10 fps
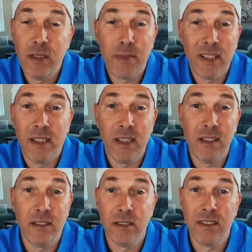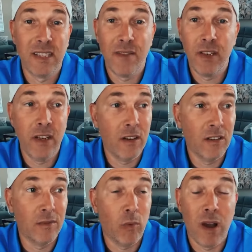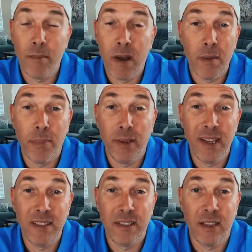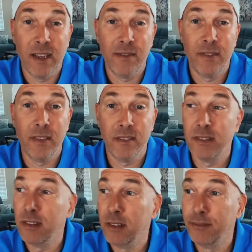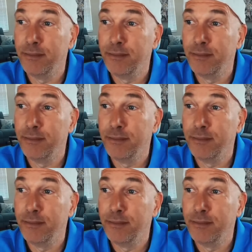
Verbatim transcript: seen my kids in seven years while mom plays the leftist